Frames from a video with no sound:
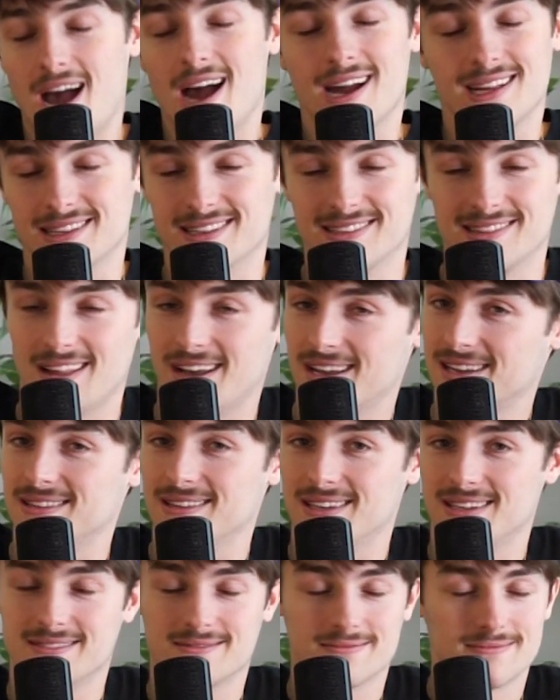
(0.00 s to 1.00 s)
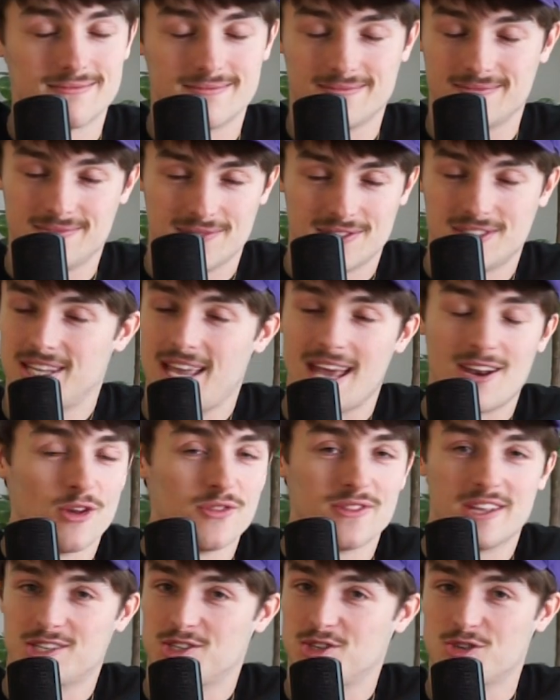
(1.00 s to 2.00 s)
highly unlikely, get on
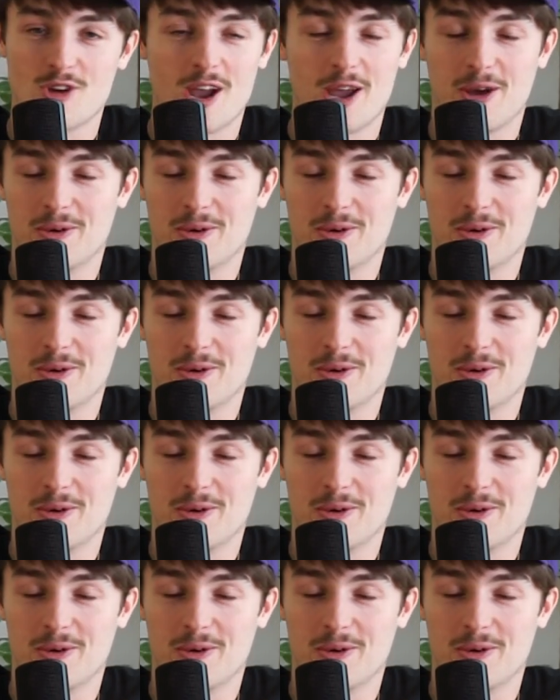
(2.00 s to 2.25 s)
this straight